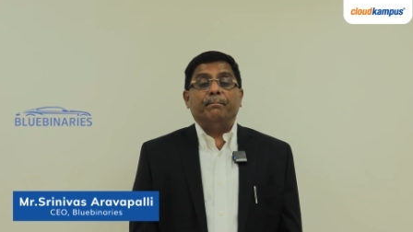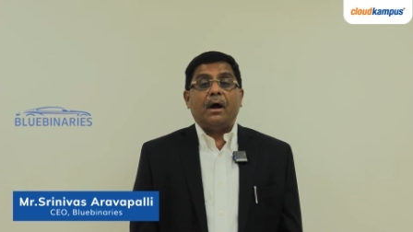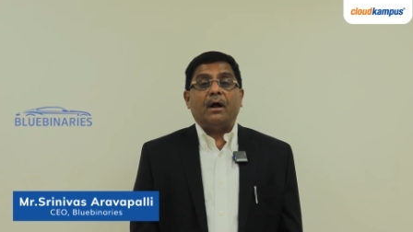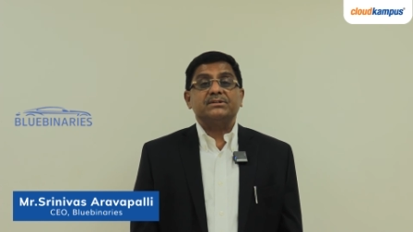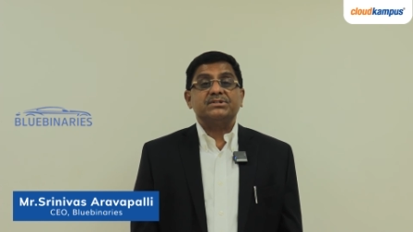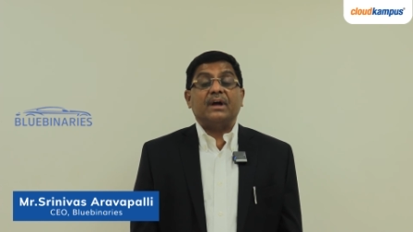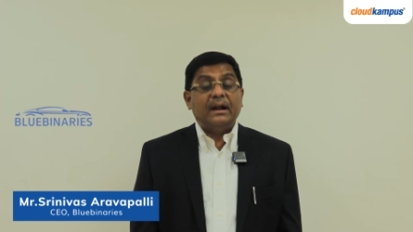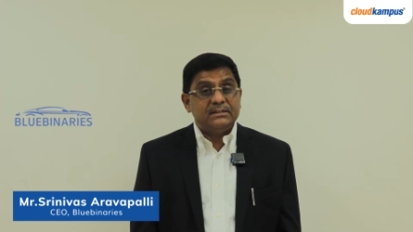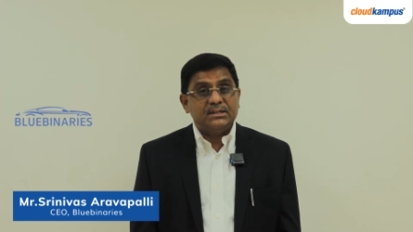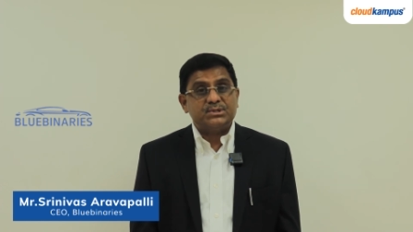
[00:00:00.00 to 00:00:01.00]
parts,
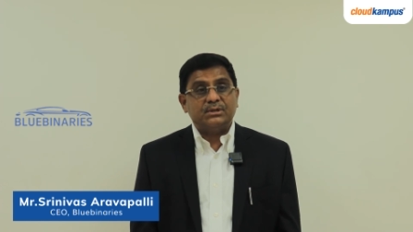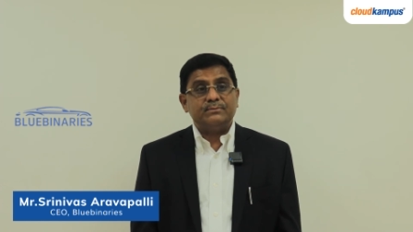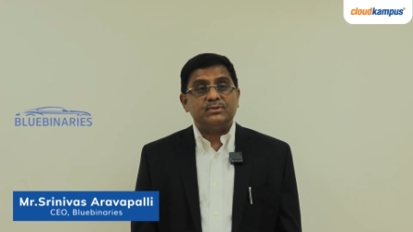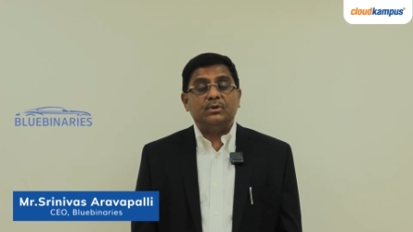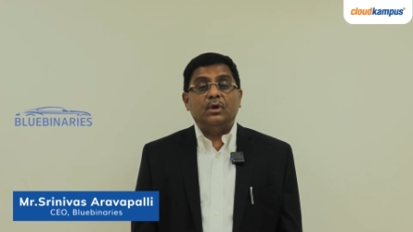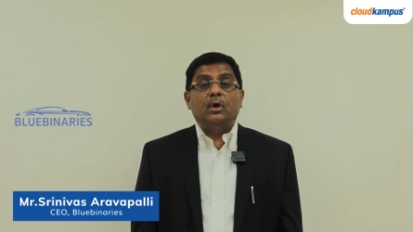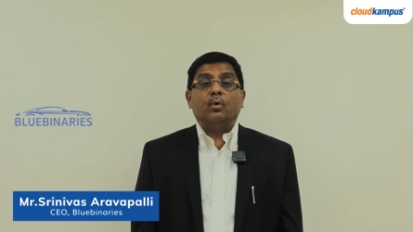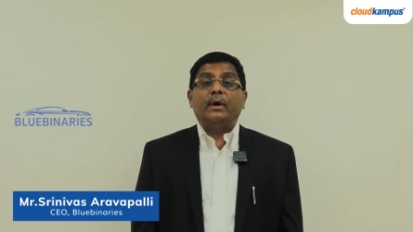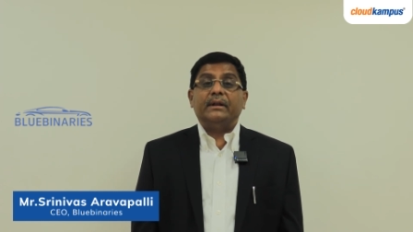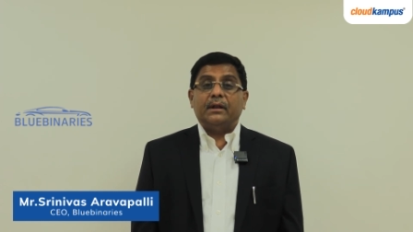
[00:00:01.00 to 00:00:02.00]
and systems,
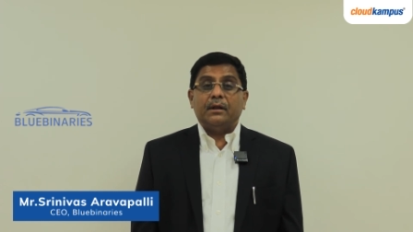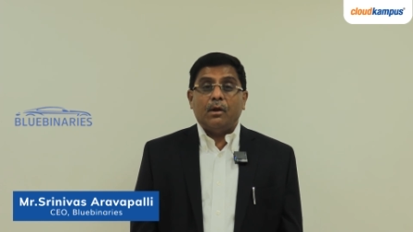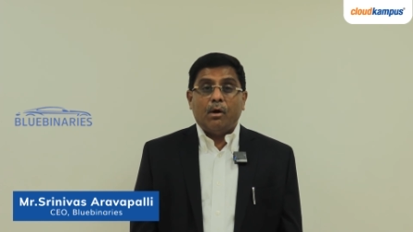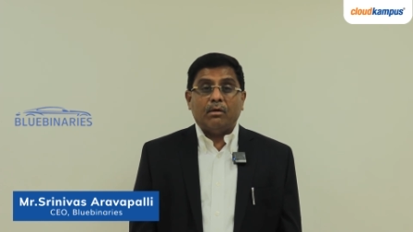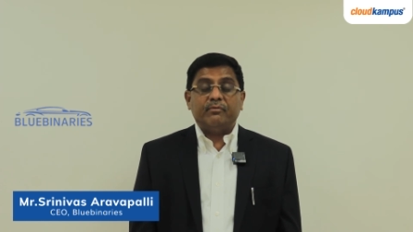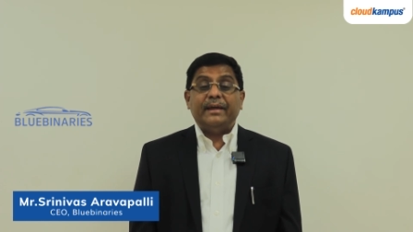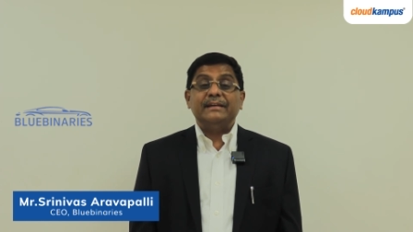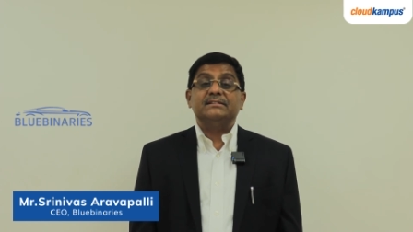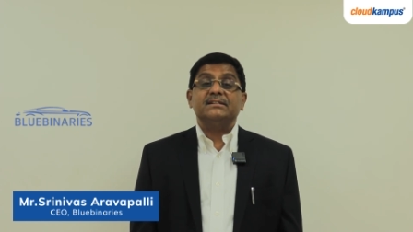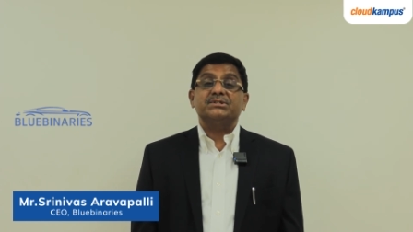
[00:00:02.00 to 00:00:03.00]
quite a lot of
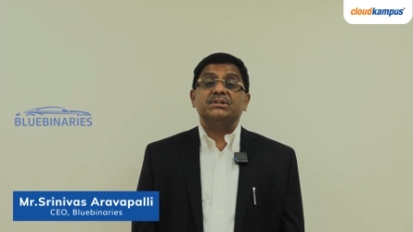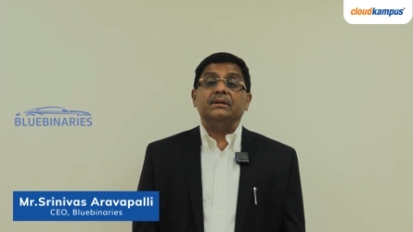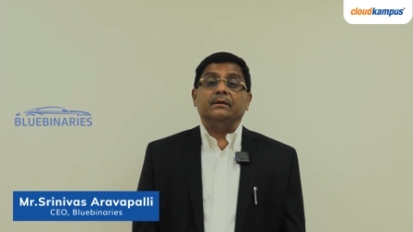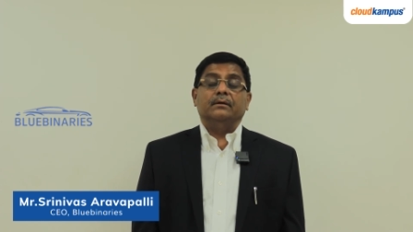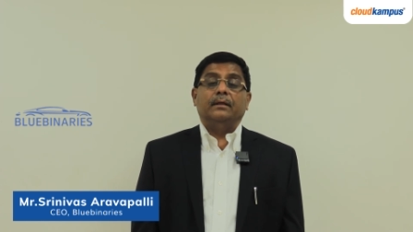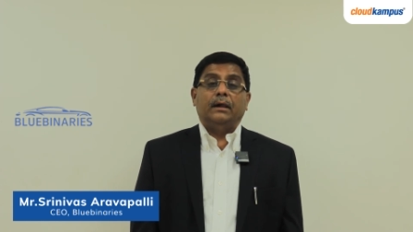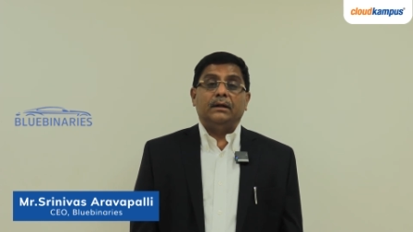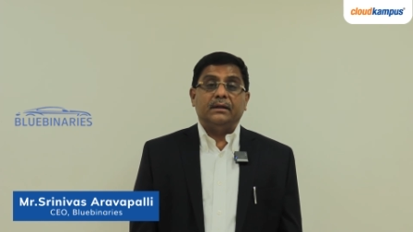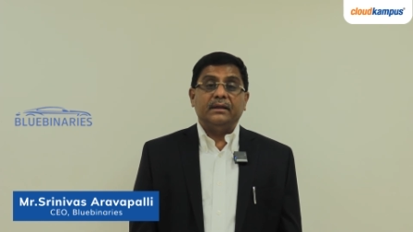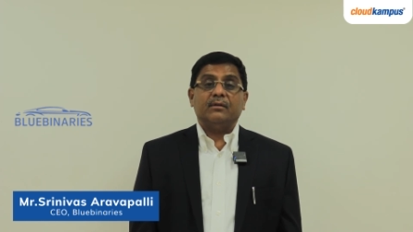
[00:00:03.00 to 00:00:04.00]
existing
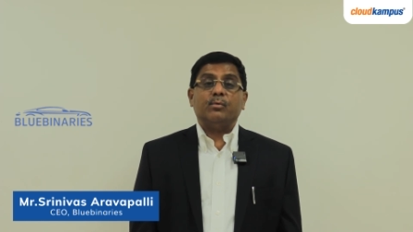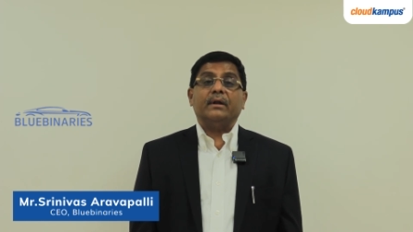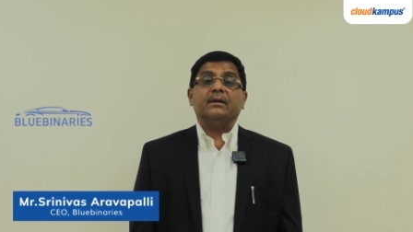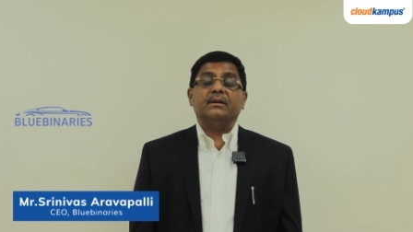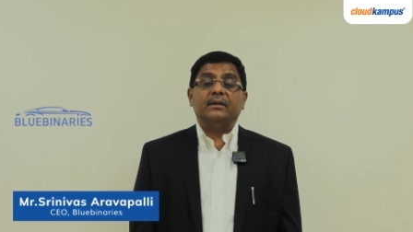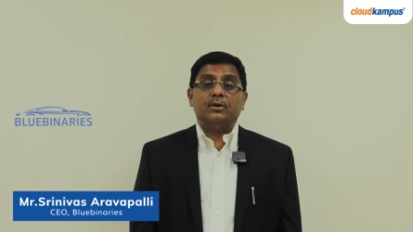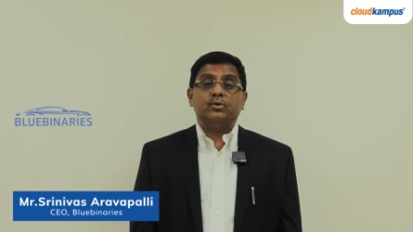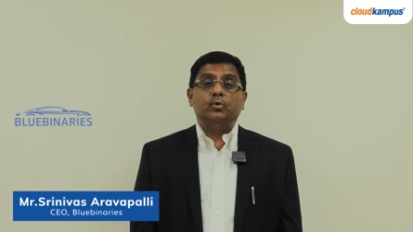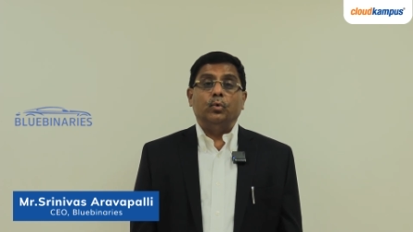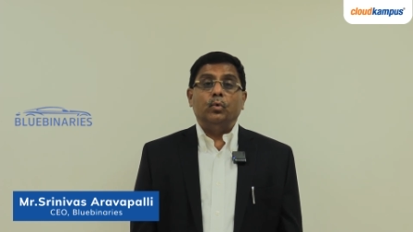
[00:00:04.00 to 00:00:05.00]
tier 1, tier
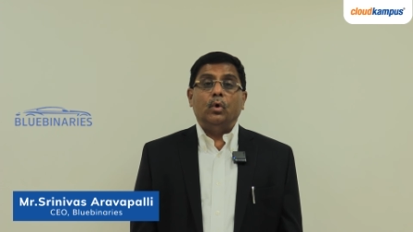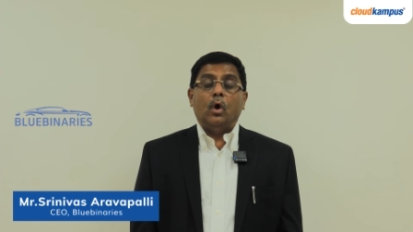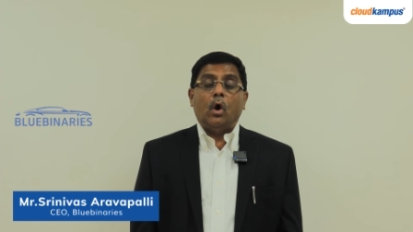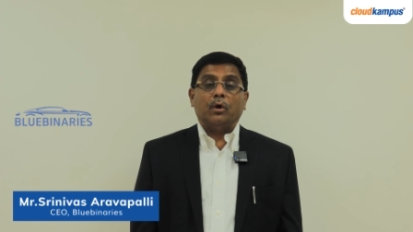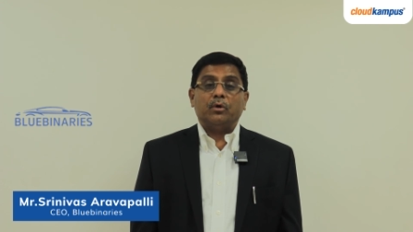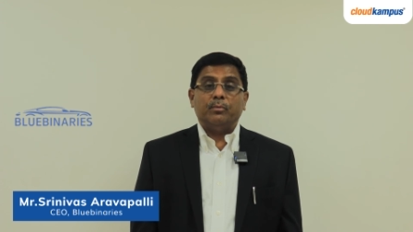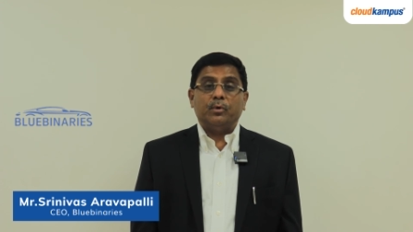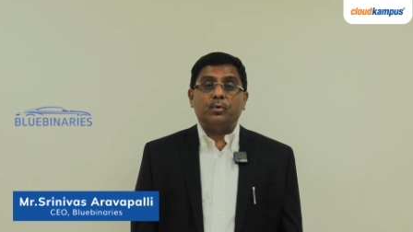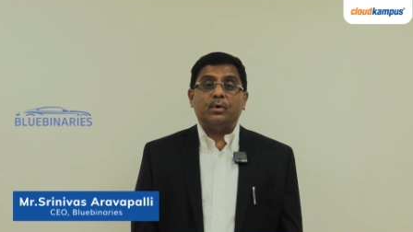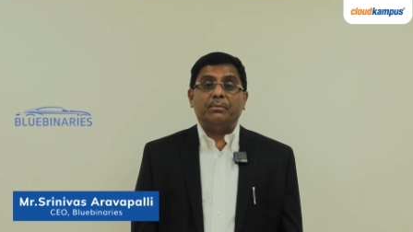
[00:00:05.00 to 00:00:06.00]
2
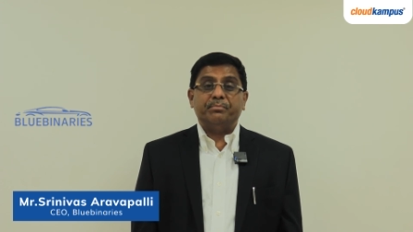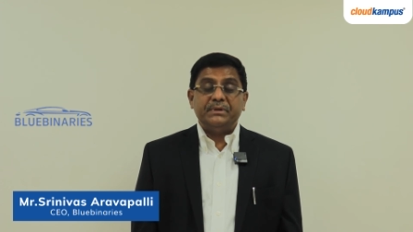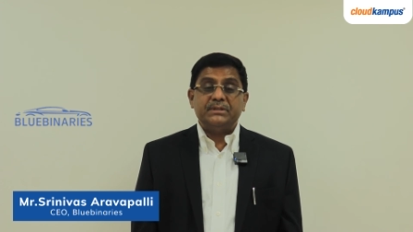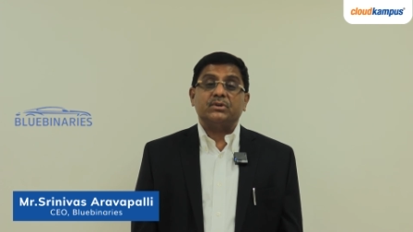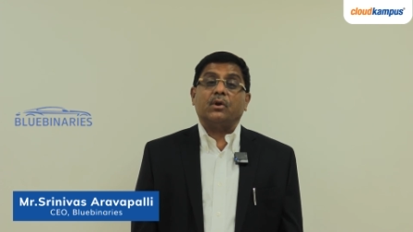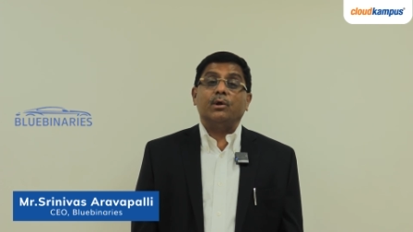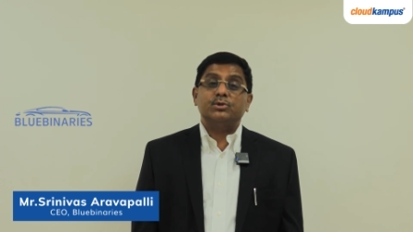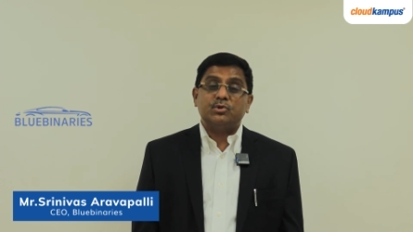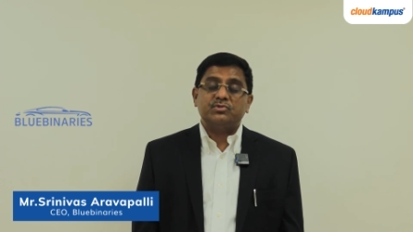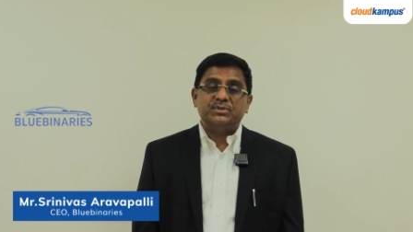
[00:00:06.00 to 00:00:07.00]
automotive companies are
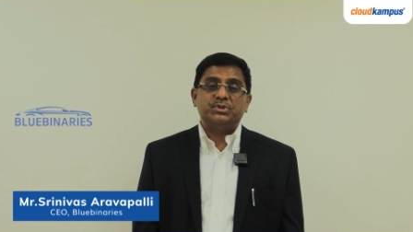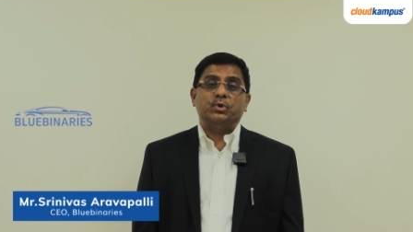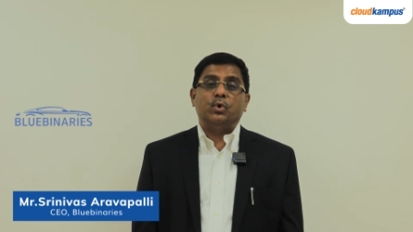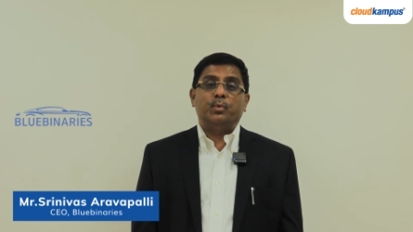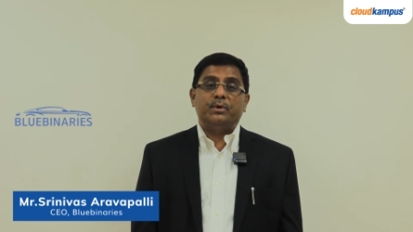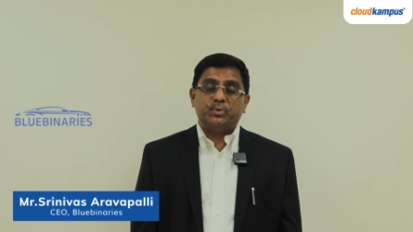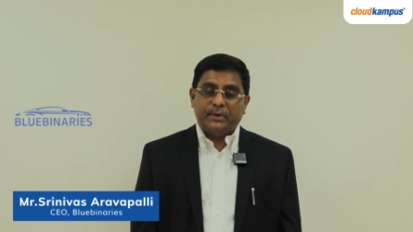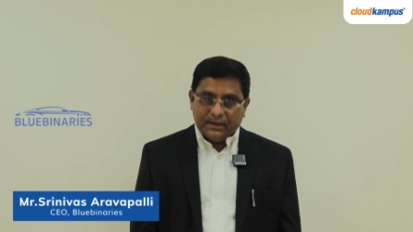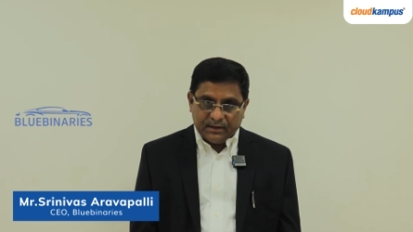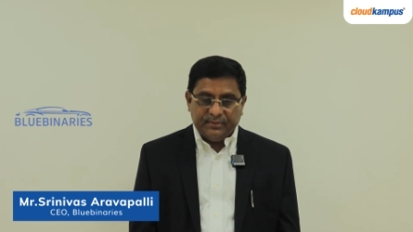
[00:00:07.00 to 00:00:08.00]
also switching over to
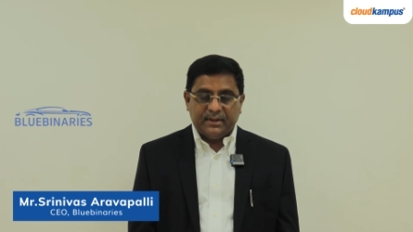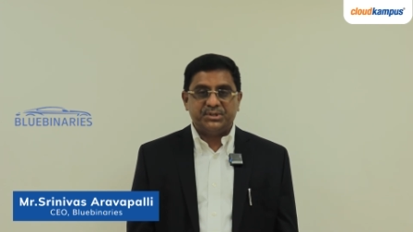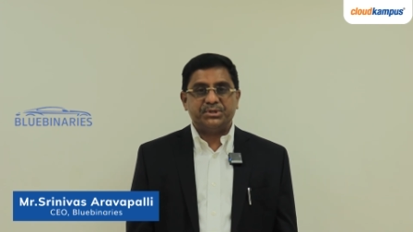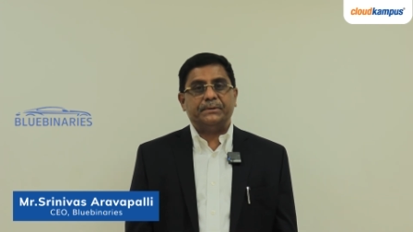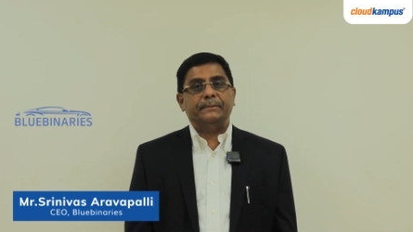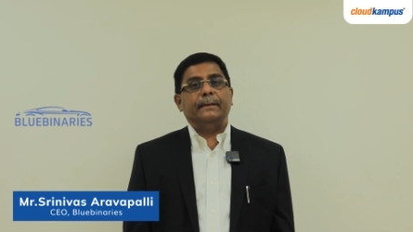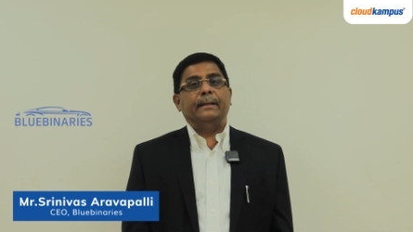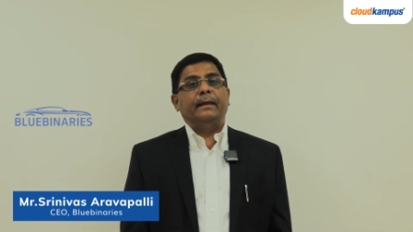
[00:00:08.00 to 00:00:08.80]
electrification